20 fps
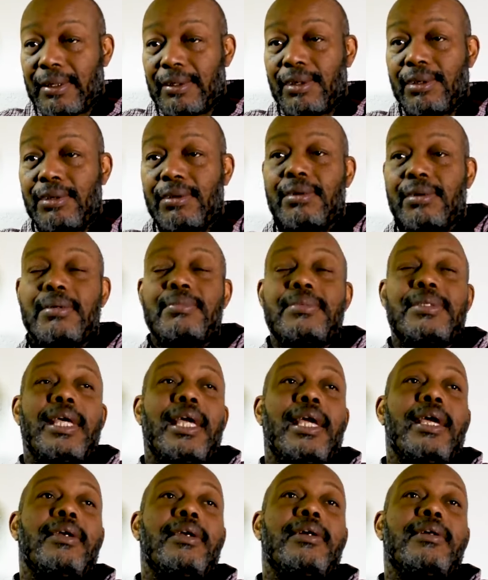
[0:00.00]
You know what I'm
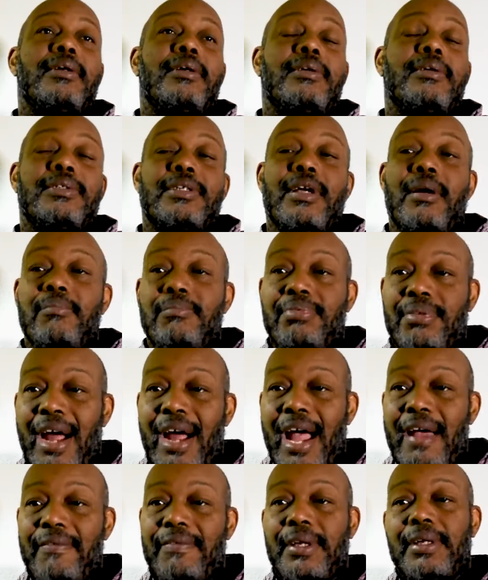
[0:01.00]
saying? Or something
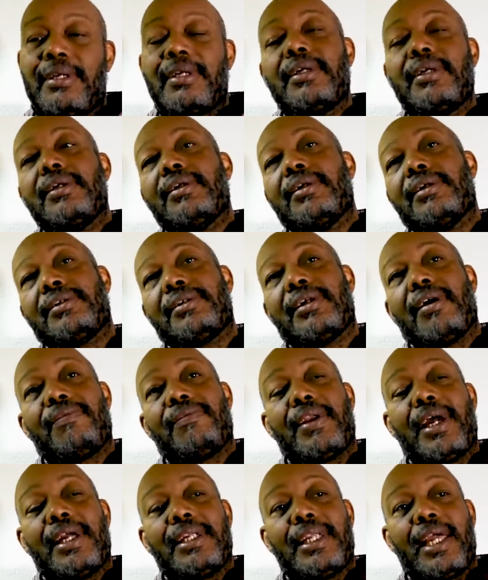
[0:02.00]
private or
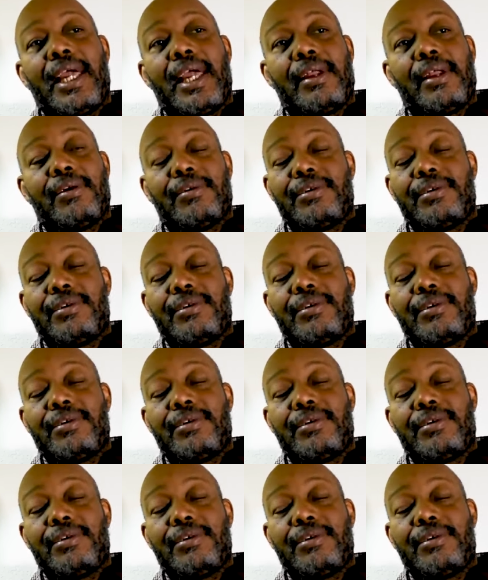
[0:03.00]
stuff like that.